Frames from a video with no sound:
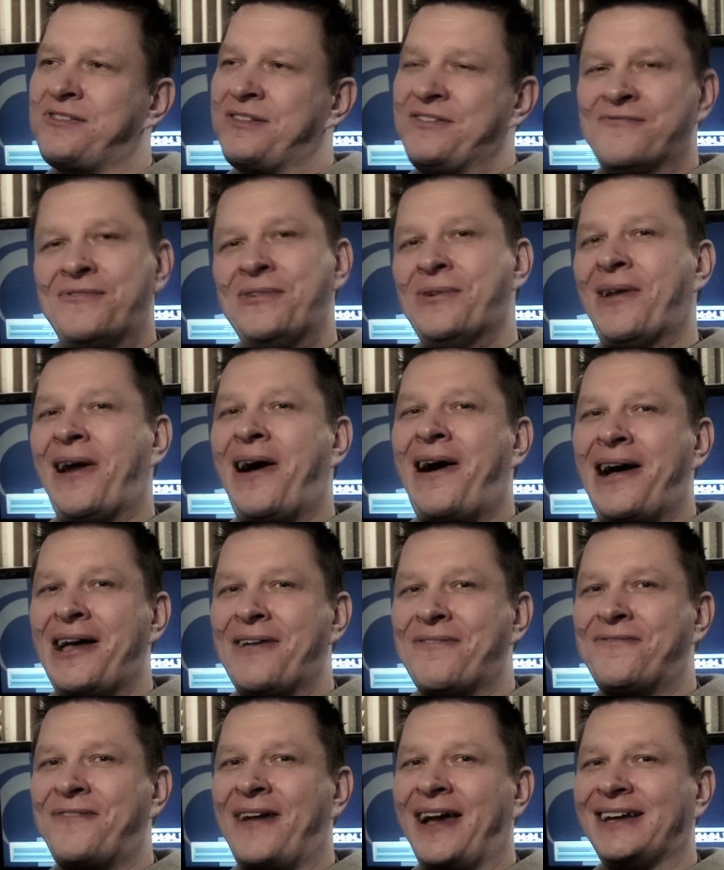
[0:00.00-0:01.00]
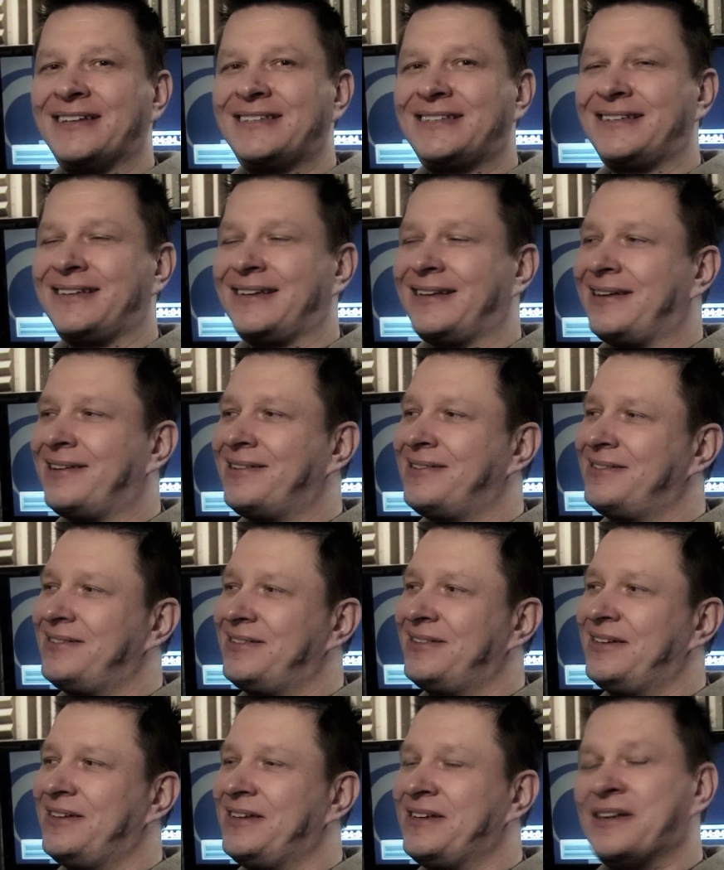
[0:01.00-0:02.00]
the real artifact,
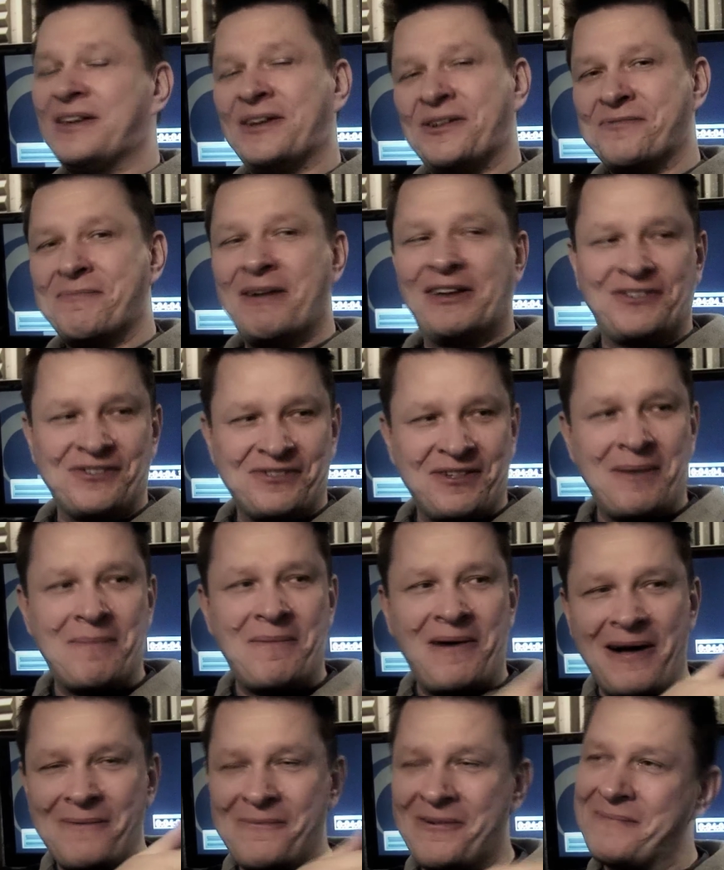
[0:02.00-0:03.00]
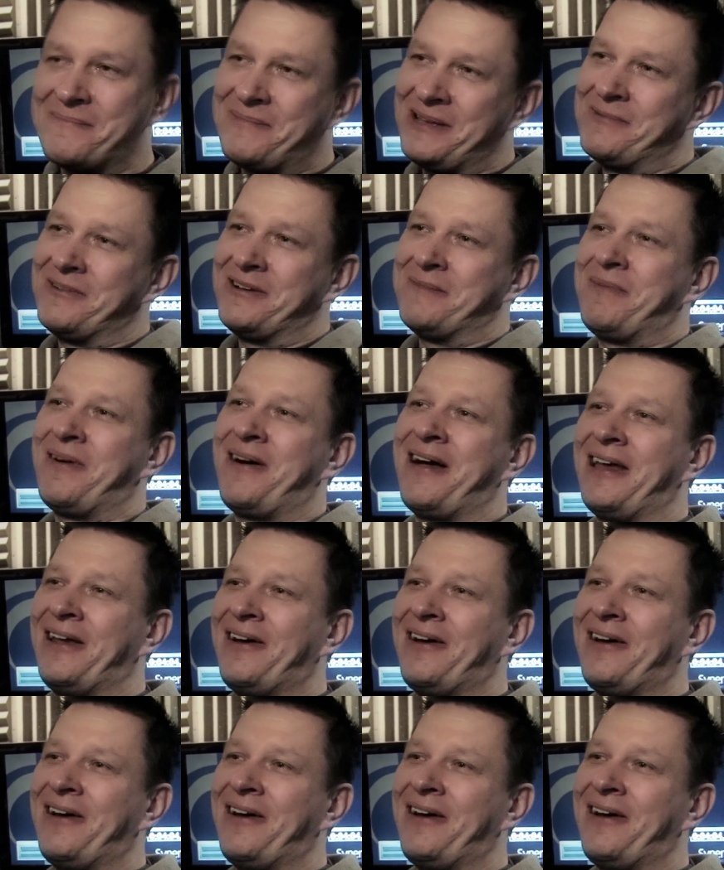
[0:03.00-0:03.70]
As much as I might want people to buy an